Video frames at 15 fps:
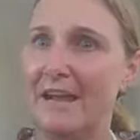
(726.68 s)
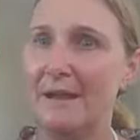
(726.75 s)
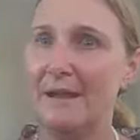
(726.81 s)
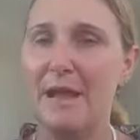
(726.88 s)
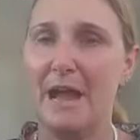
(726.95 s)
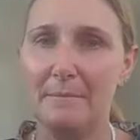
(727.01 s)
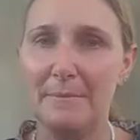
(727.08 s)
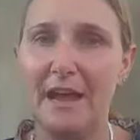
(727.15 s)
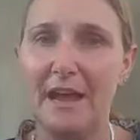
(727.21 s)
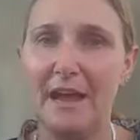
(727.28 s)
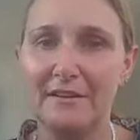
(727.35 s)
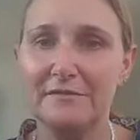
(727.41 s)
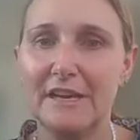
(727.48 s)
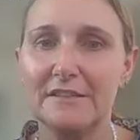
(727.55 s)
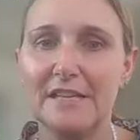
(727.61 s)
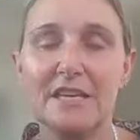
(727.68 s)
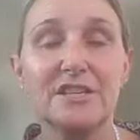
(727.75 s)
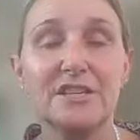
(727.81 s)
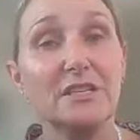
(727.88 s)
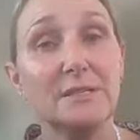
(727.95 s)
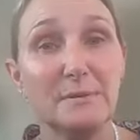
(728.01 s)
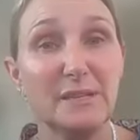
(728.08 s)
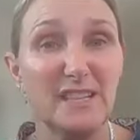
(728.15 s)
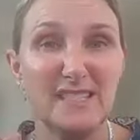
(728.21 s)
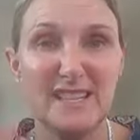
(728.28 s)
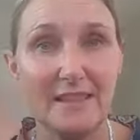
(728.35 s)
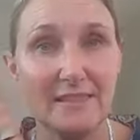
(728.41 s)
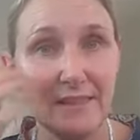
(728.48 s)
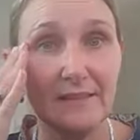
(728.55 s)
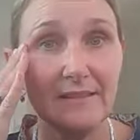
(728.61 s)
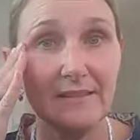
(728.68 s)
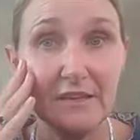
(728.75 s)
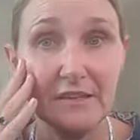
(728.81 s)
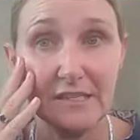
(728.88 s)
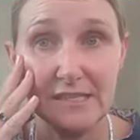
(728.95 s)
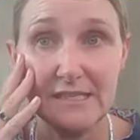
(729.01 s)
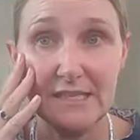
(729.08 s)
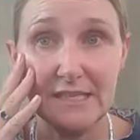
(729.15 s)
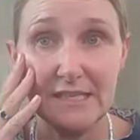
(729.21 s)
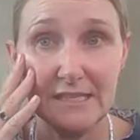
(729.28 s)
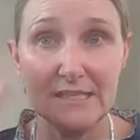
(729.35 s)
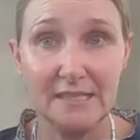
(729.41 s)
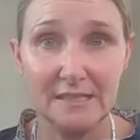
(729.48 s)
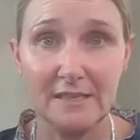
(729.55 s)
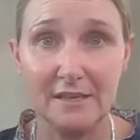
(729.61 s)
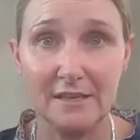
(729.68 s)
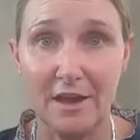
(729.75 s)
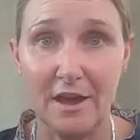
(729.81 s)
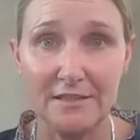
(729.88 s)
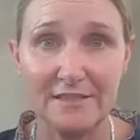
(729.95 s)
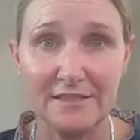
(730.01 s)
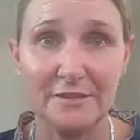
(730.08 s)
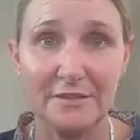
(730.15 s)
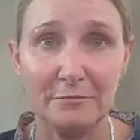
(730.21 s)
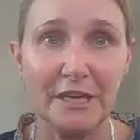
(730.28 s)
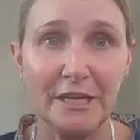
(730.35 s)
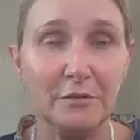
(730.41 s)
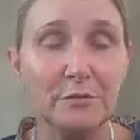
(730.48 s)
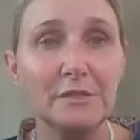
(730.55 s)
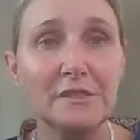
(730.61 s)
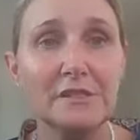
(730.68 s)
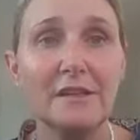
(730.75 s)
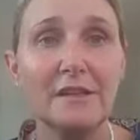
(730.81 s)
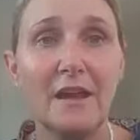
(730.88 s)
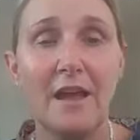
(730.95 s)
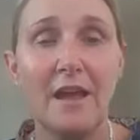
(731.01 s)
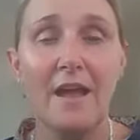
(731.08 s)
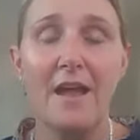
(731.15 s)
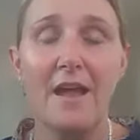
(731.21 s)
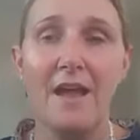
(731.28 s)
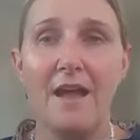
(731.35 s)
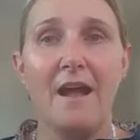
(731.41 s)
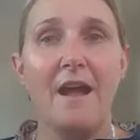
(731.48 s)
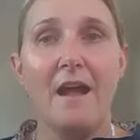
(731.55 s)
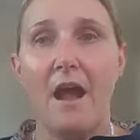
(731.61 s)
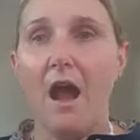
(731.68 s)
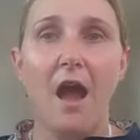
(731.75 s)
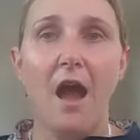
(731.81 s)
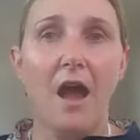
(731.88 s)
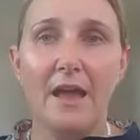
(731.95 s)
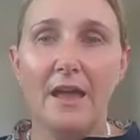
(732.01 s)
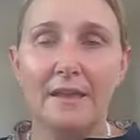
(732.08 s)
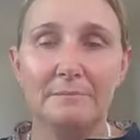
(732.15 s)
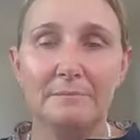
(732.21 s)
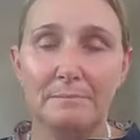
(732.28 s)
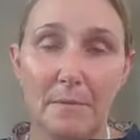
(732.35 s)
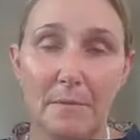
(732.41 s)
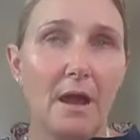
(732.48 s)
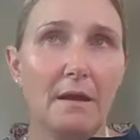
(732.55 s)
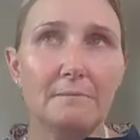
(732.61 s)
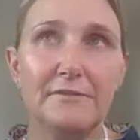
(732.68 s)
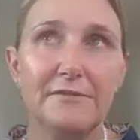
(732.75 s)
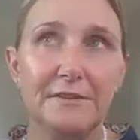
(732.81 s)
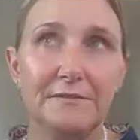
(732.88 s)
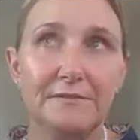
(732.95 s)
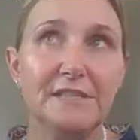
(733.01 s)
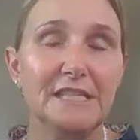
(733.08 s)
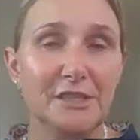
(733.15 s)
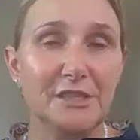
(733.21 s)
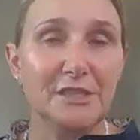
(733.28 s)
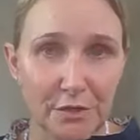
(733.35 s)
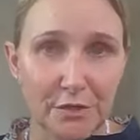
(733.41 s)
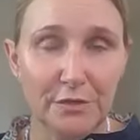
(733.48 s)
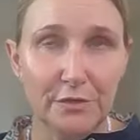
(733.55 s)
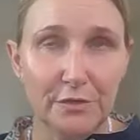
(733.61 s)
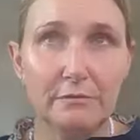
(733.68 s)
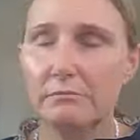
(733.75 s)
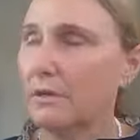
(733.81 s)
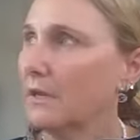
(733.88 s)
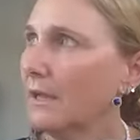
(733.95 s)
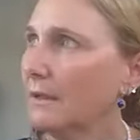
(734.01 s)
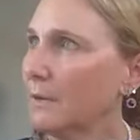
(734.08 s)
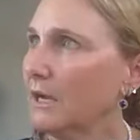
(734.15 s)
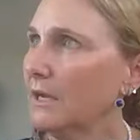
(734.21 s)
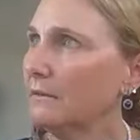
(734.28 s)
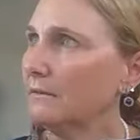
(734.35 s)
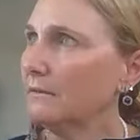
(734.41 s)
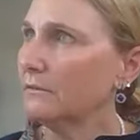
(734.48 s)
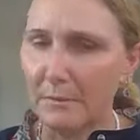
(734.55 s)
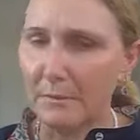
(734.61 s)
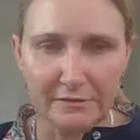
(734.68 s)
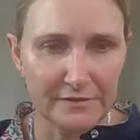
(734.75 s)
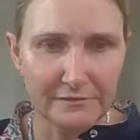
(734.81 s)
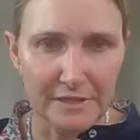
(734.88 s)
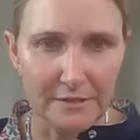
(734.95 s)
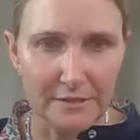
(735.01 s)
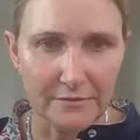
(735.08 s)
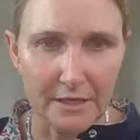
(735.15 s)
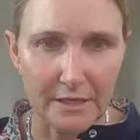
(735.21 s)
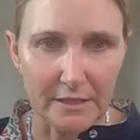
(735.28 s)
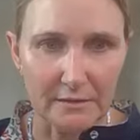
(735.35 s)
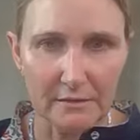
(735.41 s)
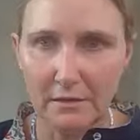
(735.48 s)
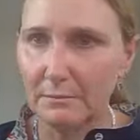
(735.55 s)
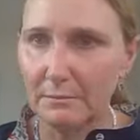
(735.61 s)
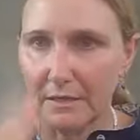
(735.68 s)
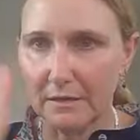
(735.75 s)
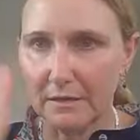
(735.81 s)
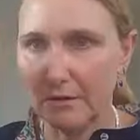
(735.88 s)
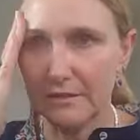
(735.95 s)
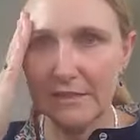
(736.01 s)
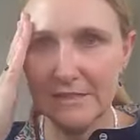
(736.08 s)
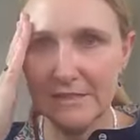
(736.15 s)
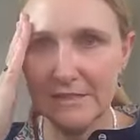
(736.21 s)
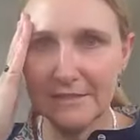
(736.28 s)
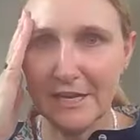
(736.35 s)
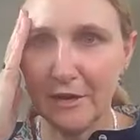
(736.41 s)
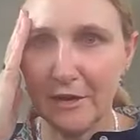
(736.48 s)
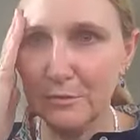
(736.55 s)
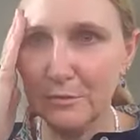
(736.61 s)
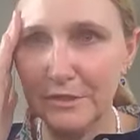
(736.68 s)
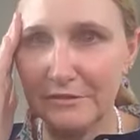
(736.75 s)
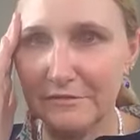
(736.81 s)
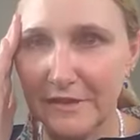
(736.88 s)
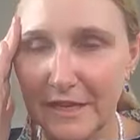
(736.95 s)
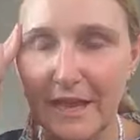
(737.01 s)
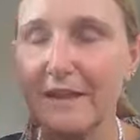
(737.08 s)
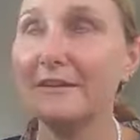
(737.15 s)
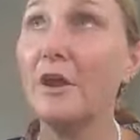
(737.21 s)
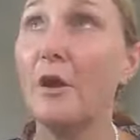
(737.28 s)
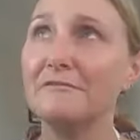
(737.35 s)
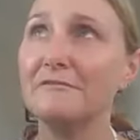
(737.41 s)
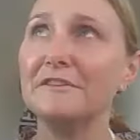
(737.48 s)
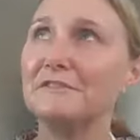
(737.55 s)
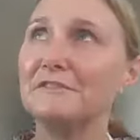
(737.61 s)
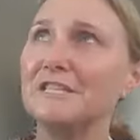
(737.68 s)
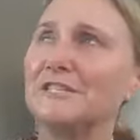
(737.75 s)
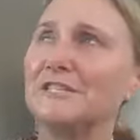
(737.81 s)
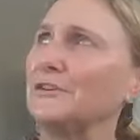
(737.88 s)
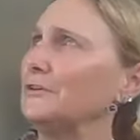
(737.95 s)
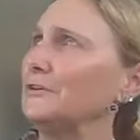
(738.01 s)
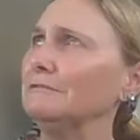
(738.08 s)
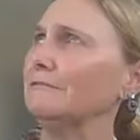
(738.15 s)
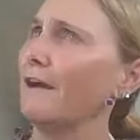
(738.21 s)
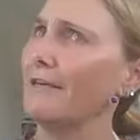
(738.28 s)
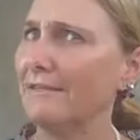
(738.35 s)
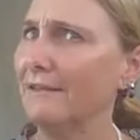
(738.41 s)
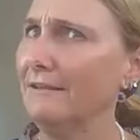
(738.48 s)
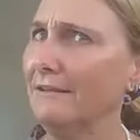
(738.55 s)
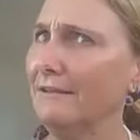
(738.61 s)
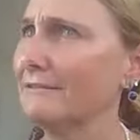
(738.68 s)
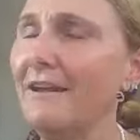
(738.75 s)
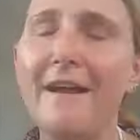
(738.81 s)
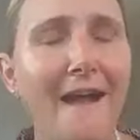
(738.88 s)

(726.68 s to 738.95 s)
about powder foundations because they think they're going to sit in the lines and the wrinkles. I'm 52, am I? Or am I 53? Oh, my God, isn't that terrible? You forget. No, I'm 52, I think.